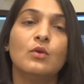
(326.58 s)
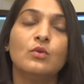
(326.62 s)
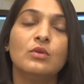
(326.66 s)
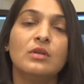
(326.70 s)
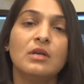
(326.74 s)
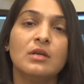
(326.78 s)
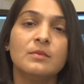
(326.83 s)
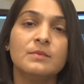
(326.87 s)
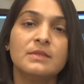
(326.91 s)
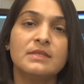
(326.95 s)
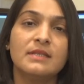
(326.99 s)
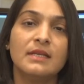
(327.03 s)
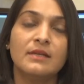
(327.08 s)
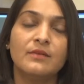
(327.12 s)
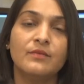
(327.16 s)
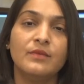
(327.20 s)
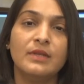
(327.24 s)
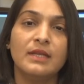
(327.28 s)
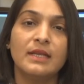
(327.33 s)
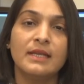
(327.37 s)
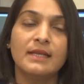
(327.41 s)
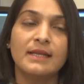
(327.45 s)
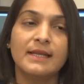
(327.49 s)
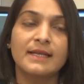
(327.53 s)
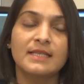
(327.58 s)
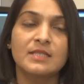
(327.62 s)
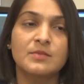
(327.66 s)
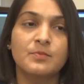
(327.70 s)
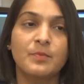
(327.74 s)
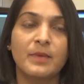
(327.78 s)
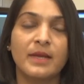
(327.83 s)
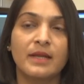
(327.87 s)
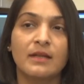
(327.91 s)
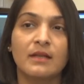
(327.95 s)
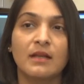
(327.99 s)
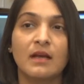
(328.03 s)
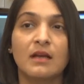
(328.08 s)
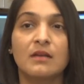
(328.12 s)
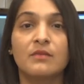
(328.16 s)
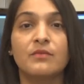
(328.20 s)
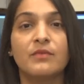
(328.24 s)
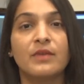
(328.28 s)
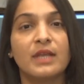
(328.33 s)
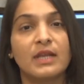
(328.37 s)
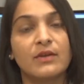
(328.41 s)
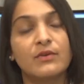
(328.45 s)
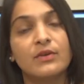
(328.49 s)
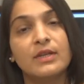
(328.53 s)
outcomes that we can expect are
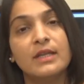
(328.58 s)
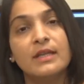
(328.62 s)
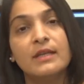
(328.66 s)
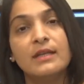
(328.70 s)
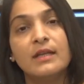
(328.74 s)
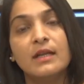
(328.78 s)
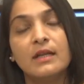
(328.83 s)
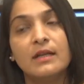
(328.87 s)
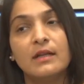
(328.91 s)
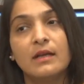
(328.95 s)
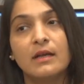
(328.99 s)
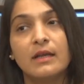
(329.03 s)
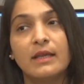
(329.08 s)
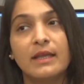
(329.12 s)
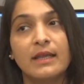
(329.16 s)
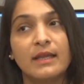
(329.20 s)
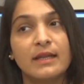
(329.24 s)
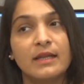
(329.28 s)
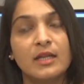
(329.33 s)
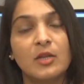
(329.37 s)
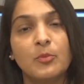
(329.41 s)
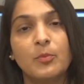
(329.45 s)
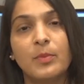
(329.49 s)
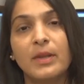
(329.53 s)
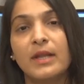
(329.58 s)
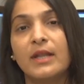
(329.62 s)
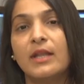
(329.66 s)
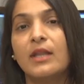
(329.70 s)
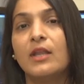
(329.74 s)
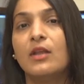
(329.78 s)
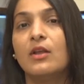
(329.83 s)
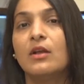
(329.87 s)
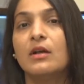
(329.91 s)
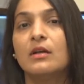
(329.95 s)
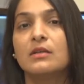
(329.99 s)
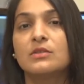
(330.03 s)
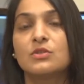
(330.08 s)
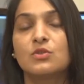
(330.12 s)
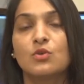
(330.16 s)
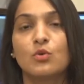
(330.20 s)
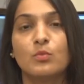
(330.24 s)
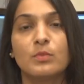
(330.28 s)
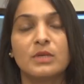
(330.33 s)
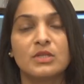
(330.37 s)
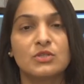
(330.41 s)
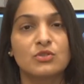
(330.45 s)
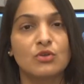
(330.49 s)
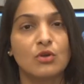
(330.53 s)
varied, again depending
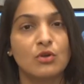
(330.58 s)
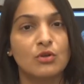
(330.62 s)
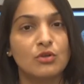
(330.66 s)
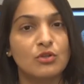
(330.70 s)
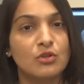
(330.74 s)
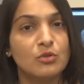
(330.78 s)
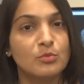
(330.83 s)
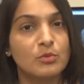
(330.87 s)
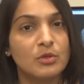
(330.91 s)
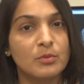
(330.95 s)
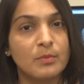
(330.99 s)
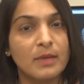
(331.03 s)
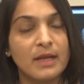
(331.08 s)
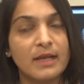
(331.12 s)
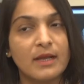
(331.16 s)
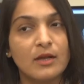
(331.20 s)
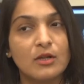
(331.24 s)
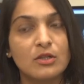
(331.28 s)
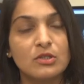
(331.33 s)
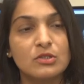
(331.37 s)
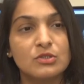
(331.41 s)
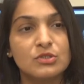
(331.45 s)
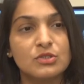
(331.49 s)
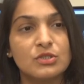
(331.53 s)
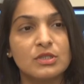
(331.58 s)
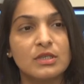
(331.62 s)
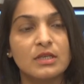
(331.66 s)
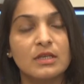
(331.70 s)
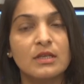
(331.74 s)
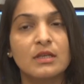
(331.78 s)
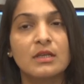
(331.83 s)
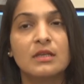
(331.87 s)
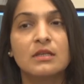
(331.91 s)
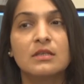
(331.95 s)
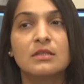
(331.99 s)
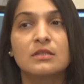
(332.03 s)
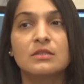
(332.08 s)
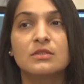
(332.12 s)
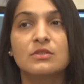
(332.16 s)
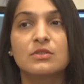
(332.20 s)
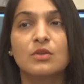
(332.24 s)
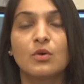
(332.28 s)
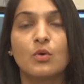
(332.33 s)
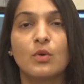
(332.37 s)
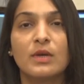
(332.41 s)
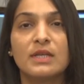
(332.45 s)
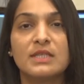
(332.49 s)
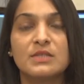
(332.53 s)
so much on tumor biology.
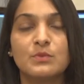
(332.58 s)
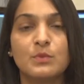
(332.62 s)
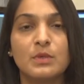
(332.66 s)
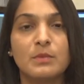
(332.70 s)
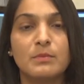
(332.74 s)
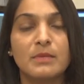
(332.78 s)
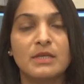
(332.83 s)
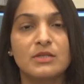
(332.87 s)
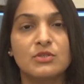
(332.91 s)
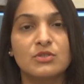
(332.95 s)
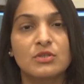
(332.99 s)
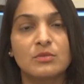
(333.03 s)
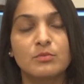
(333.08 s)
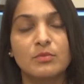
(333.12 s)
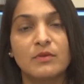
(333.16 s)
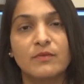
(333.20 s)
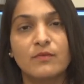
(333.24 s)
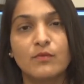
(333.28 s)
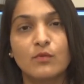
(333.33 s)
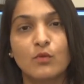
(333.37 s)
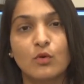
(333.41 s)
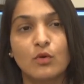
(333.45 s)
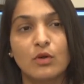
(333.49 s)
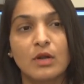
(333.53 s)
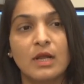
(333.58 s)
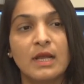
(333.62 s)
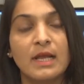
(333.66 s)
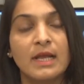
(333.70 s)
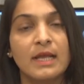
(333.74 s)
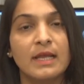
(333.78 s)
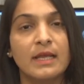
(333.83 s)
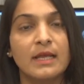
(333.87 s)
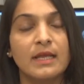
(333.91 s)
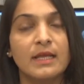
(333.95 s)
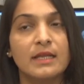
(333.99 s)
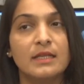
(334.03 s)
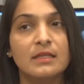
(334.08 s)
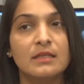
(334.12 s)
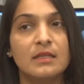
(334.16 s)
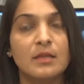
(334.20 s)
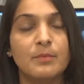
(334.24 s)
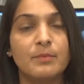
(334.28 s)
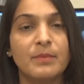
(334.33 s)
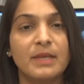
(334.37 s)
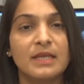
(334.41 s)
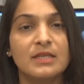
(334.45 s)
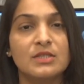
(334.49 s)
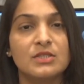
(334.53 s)
So as we mentioned before, in
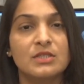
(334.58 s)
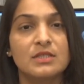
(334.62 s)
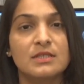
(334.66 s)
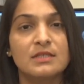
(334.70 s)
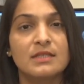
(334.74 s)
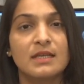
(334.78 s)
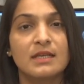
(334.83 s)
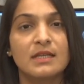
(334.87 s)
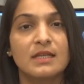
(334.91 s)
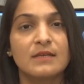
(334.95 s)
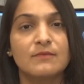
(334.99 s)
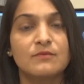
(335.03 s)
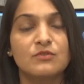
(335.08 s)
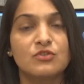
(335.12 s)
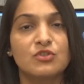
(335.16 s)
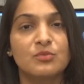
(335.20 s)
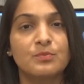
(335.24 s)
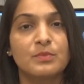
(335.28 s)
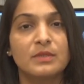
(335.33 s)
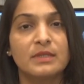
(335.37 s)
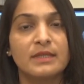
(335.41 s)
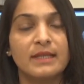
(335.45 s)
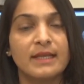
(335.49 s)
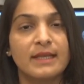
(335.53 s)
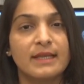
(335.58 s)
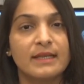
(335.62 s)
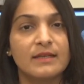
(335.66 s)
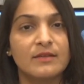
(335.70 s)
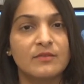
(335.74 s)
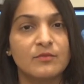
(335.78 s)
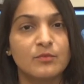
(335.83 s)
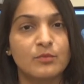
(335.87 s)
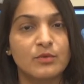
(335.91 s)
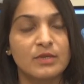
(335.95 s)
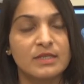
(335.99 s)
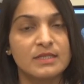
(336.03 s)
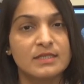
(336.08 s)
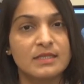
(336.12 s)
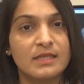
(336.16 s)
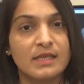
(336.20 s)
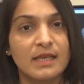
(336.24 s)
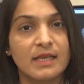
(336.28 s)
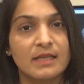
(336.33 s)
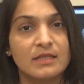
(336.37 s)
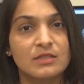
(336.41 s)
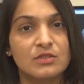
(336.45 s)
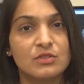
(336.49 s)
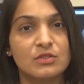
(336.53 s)
the patients that have triple negative breast
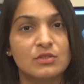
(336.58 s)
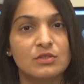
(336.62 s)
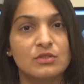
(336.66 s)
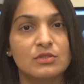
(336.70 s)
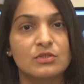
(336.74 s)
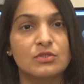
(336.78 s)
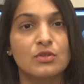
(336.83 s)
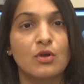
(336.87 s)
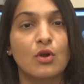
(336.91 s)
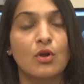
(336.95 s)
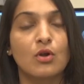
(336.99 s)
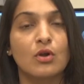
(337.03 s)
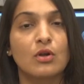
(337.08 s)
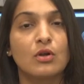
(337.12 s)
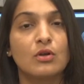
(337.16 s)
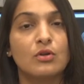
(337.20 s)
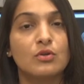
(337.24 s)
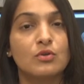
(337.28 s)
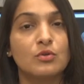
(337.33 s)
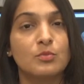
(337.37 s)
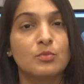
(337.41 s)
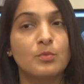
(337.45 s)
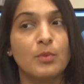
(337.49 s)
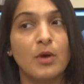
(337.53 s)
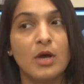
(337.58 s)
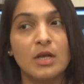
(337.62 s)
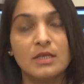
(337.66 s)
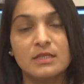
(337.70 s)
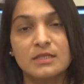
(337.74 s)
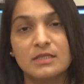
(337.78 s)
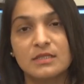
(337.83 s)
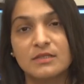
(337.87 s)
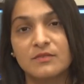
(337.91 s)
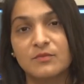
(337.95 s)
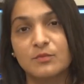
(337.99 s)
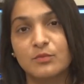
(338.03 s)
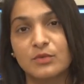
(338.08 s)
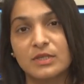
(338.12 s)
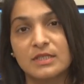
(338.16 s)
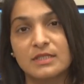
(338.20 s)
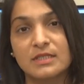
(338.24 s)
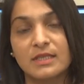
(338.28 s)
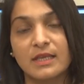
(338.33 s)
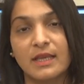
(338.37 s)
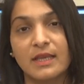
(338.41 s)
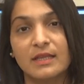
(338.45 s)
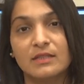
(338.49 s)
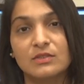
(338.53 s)
cancers or H E R two positive
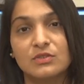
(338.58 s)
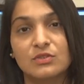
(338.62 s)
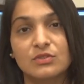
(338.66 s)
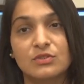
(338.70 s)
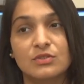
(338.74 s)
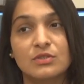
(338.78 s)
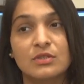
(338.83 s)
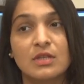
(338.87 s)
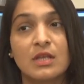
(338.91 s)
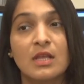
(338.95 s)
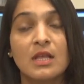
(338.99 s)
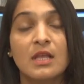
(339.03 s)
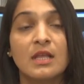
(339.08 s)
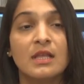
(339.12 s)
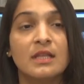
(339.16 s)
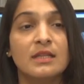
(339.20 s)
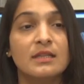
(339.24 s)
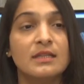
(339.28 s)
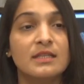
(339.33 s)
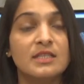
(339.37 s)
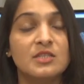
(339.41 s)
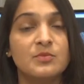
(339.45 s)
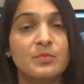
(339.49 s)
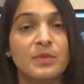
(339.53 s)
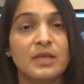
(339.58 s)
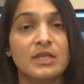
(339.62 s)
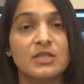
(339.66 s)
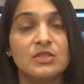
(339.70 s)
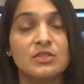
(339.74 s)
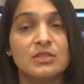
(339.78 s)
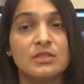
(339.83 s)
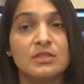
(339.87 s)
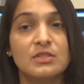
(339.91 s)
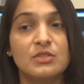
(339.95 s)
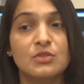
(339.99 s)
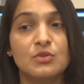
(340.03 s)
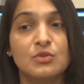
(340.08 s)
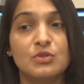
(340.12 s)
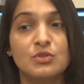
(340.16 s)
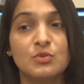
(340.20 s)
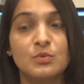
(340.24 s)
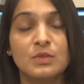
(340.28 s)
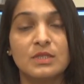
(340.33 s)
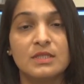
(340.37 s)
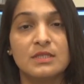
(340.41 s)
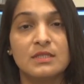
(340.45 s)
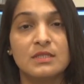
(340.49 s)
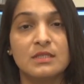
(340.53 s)
breast cancers, these patients
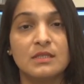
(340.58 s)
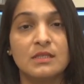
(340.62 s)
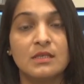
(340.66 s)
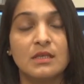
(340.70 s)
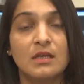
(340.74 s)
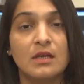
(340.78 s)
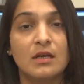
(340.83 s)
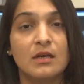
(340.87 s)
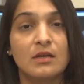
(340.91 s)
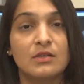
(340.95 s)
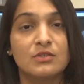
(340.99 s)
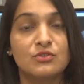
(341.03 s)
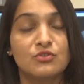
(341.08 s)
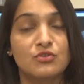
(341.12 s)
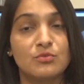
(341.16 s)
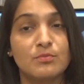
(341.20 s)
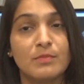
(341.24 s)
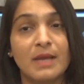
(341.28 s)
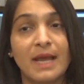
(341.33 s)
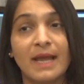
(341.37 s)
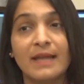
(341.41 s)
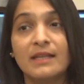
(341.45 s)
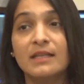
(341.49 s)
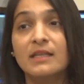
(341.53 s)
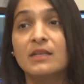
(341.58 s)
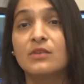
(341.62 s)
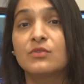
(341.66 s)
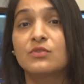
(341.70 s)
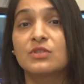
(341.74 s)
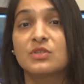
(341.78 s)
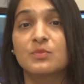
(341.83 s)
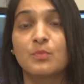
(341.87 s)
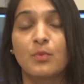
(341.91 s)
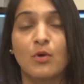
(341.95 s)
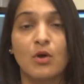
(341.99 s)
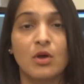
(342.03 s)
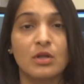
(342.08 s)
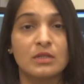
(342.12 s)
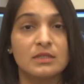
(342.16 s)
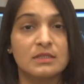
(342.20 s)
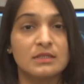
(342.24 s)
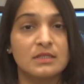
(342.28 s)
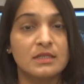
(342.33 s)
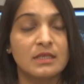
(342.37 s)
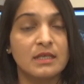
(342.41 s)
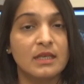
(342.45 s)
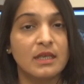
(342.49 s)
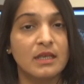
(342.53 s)
usually see a dramatic
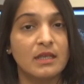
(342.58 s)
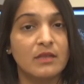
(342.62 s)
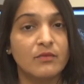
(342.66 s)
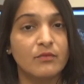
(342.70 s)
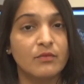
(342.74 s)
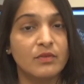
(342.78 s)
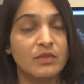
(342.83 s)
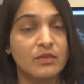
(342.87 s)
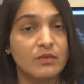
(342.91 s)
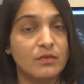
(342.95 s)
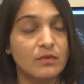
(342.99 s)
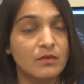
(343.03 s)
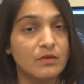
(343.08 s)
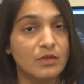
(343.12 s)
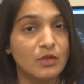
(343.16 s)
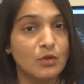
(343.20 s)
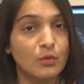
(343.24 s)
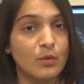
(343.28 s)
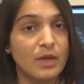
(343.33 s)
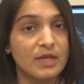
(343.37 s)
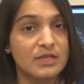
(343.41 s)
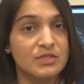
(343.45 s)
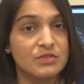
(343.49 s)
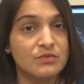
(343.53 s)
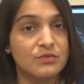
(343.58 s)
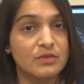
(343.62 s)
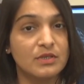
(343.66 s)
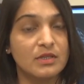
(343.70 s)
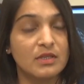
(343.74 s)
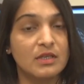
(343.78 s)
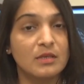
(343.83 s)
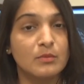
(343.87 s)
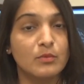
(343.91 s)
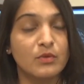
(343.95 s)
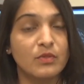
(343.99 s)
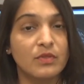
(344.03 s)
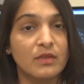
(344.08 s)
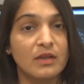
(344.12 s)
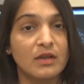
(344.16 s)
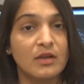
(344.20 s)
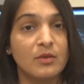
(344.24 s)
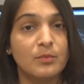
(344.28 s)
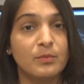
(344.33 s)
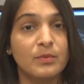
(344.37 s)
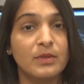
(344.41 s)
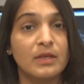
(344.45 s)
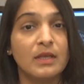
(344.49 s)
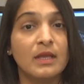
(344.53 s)
response uh, with neoadjuvant
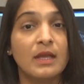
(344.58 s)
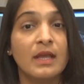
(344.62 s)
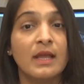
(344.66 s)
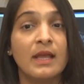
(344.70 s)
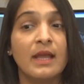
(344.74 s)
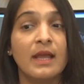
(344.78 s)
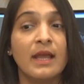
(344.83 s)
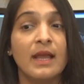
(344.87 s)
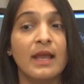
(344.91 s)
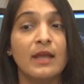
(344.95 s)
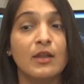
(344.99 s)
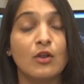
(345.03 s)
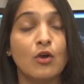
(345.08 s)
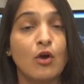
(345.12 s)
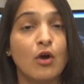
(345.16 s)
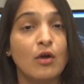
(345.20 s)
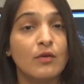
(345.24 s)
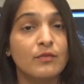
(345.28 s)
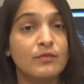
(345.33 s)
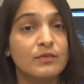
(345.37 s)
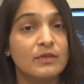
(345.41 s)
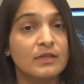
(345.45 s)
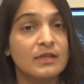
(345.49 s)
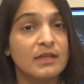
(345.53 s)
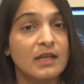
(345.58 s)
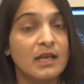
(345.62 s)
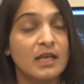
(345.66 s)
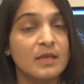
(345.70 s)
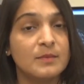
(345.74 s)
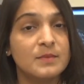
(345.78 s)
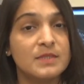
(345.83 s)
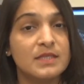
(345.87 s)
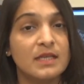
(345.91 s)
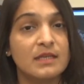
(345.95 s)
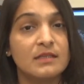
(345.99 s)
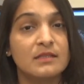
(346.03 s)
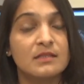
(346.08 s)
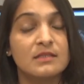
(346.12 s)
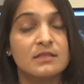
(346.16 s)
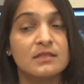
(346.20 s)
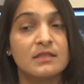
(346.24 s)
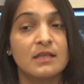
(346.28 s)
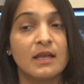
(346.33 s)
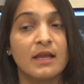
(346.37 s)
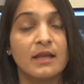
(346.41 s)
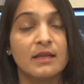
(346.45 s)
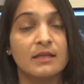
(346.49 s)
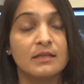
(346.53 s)
chemotherapy, and oftentimes at the
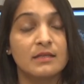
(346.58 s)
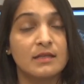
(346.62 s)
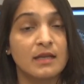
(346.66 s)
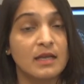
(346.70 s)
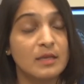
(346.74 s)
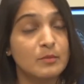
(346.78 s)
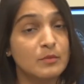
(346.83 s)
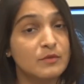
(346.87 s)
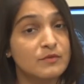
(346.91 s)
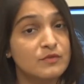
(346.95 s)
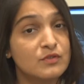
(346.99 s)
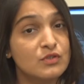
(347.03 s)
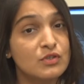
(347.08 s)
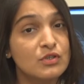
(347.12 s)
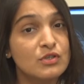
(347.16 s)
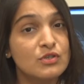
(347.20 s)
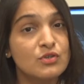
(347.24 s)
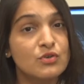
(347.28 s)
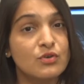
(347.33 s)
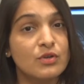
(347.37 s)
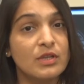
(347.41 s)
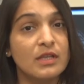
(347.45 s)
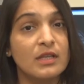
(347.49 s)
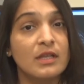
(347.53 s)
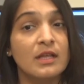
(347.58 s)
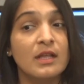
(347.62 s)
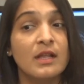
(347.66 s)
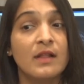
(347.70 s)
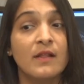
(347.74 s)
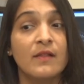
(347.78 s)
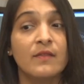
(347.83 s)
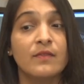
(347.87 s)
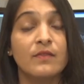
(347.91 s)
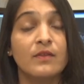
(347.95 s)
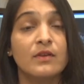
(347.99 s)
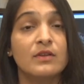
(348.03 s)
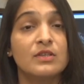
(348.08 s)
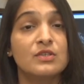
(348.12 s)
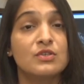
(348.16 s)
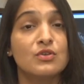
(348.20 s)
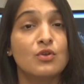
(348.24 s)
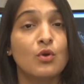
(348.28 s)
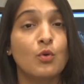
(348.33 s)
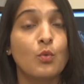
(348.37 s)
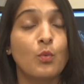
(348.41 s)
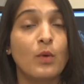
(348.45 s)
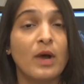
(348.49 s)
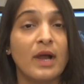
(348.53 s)
si time of surgery there is
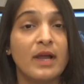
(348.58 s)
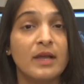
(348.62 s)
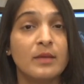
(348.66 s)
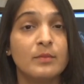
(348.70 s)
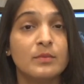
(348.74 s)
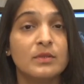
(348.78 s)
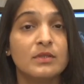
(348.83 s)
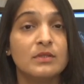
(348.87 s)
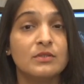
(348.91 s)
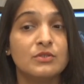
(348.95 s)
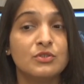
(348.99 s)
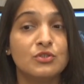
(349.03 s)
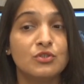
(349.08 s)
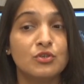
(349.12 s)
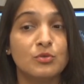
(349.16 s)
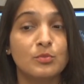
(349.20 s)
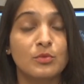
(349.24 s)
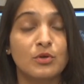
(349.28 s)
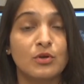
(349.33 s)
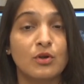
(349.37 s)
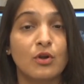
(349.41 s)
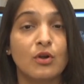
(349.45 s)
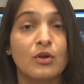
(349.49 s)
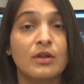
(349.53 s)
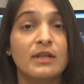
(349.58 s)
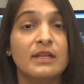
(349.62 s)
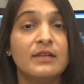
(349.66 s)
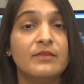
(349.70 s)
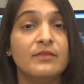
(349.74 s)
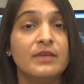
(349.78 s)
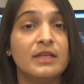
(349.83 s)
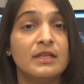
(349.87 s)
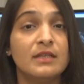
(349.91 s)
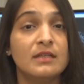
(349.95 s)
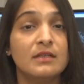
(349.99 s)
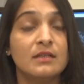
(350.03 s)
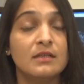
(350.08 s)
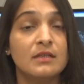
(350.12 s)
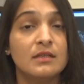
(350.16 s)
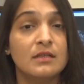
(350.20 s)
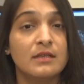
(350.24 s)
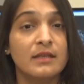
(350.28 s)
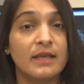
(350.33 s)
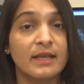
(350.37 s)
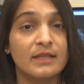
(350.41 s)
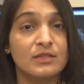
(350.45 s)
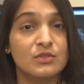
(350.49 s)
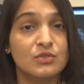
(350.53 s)
no viable tumor or living
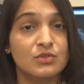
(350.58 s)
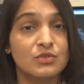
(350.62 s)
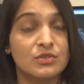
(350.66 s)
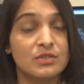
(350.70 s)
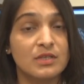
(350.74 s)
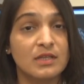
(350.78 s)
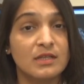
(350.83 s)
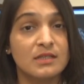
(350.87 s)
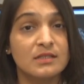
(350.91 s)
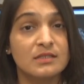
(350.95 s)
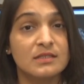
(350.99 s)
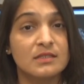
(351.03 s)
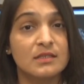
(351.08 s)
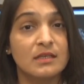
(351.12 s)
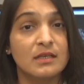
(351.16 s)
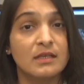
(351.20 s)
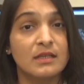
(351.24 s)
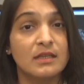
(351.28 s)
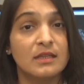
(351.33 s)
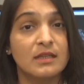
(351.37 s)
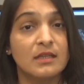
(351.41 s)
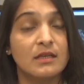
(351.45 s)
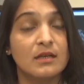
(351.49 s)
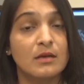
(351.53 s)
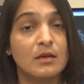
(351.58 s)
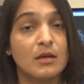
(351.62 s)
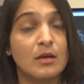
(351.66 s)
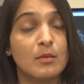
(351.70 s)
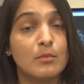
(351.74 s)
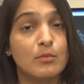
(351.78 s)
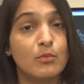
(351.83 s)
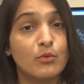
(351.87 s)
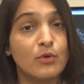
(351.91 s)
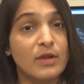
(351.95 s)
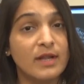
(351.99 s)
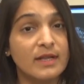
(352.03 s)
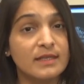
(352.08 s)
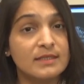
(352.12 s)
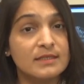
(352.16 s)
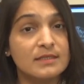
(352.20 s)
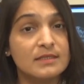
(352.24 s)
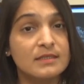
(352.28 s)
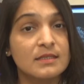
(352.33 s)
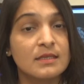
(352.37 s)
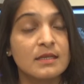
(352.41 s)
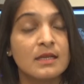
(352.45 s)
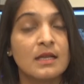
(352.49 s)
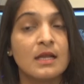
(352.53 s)
cancer cells in the
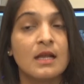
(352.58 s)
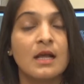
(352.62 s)
breast.